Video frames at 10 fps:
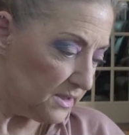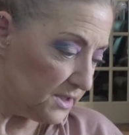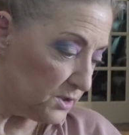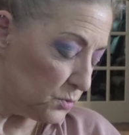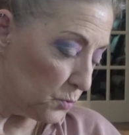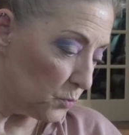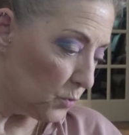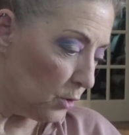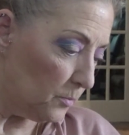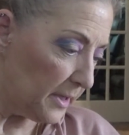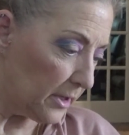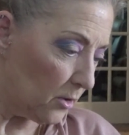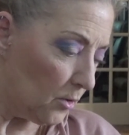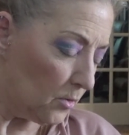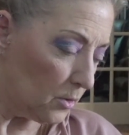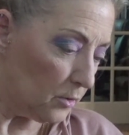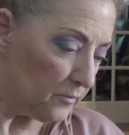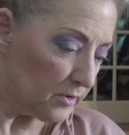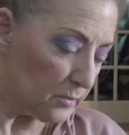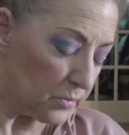since we're roaming all
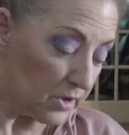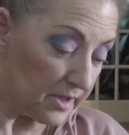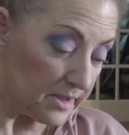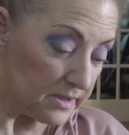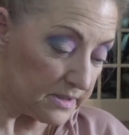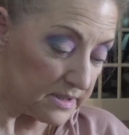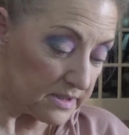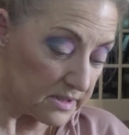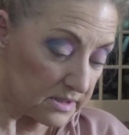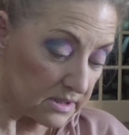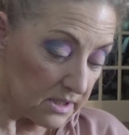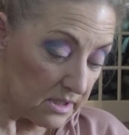over the place,